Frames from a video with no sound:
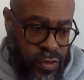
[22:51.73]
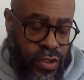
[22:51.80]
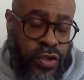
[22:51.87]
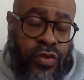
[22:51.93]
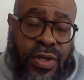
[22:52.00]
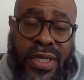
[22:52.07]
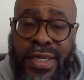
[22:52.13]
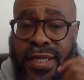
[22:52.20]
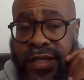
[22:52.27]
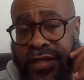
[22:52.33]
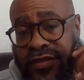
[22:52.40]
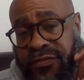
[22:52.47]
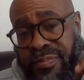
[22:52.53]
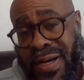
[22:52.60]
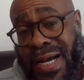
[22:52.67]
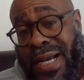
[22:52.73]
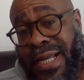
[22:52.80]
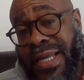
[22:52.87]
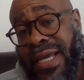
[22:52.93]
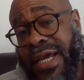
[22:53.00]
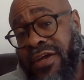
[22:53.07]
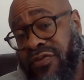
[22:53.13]
you can get this
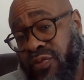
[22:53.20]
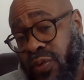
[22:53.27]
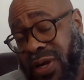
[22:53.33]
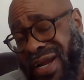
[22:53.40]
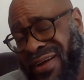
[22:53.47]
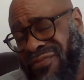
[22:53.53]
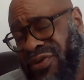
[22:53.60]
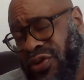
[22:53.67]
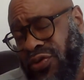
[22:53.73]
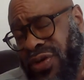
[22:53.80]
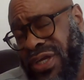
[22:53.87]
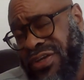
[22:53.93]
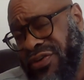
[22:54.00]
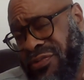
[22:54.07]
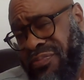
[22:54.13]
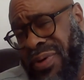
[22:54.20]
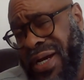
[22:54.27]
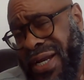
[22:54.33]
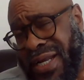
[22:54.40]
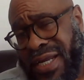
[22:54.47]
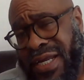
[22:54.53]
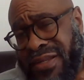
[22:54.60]
podcast wherever you get your
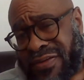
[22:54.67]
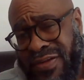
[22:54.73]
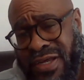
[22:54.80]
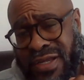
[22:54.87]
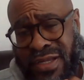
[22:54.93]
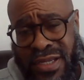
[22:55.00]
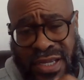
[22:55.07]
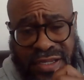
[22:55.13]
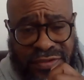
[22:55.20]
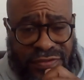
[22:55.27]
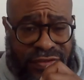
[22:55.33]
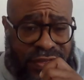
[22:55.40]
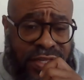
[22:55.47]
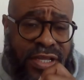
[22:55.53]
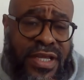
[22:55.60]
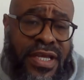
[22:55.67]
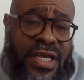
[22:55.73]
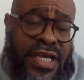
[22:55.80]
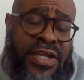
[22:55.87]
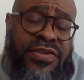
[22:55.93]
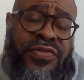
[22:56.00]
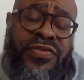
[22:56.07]
podcasts at. Yes,
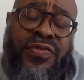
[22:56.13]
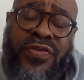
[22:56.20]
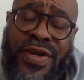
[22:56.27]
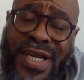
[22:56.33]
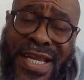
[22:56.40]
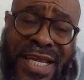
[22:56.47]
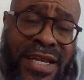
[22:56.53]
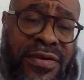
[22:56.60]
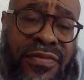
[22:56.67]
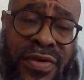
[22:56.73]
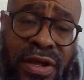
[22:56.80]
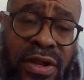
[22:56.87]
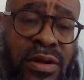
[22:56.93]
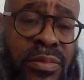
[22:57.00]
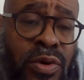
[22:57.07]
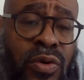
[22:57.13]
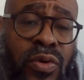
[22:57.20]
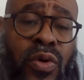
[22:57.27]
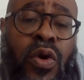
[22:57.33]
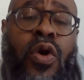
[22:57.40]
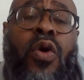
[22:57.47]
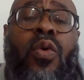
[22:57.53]
it's free and available
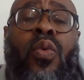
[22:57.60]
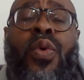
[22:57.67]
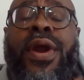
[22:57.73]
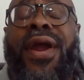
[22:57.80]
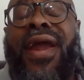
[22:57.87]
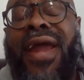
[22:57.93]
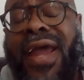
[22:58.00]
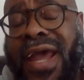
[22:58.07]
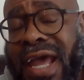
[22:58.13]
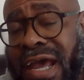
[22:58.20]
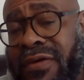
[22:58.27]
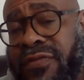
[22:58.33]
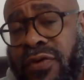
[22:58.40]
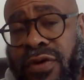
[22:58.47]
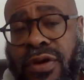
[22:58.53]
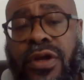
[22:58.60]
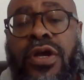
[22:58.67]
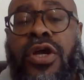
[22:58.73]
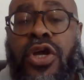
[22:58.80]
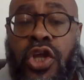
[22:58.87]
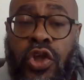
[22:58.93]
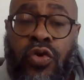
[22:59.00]
wherever
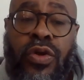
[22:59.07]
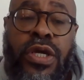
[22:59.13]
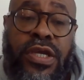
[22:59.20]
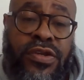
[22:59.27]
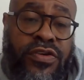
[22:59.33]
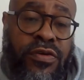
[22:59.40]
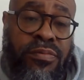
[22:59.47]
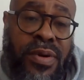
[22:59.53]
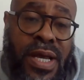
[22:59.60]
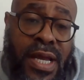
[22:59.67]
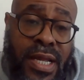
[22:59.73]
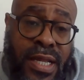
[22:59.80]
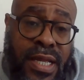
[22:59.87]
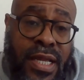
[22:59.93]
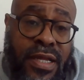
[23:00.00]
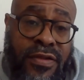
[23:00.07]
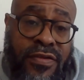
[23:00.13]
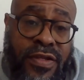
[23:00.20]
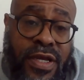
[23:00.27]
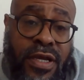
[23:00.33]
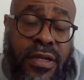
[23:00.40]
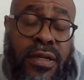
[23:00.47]
you get your
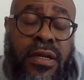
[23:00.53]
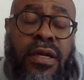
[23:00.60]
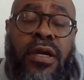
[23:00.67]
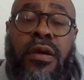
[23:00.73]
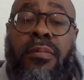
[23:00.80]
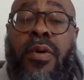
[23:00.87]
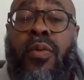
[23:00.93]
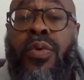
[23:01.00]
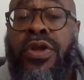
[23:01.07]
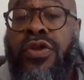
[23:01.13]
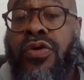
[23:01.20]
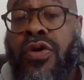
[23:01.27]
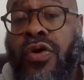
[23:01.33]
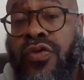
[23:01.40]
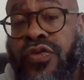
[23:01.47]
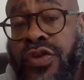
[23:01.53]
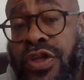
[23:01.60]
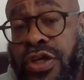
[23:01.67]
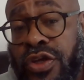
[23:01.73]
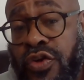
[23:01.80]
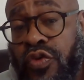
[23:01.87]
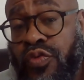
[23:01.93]
podcast at. But when you go to
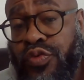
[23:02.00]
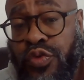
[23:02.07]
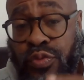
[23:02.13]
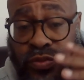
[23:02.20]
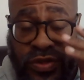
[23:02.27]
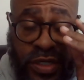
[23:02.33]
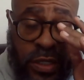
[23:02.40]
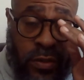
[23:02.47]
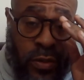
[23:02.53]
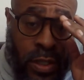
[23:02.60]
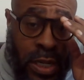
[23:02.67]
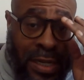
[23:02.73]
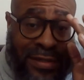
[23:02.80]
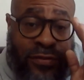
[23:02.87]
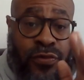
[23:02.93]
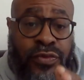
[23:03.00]
the YouTube channel, Locked